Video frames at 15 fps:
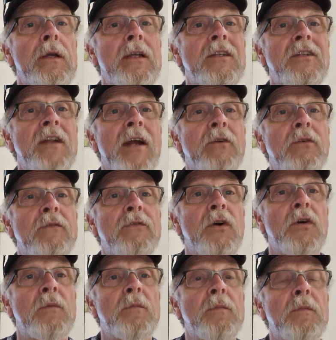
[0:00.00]
it's
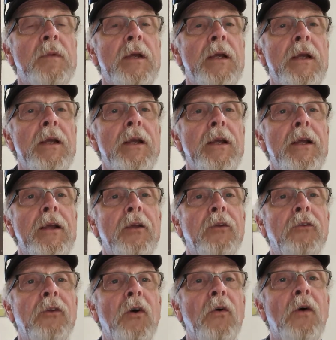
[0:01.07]
styrofoam.
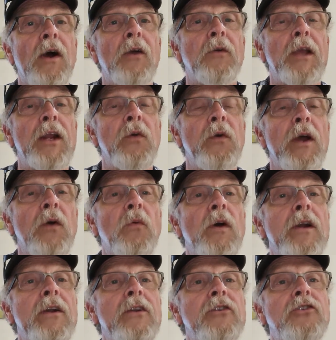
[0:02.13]
So anyway, I
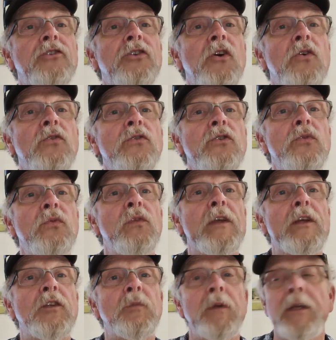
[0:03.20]
wanted to show you
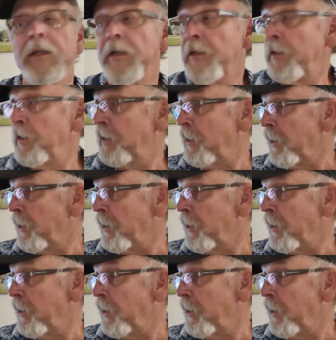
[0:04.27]
this because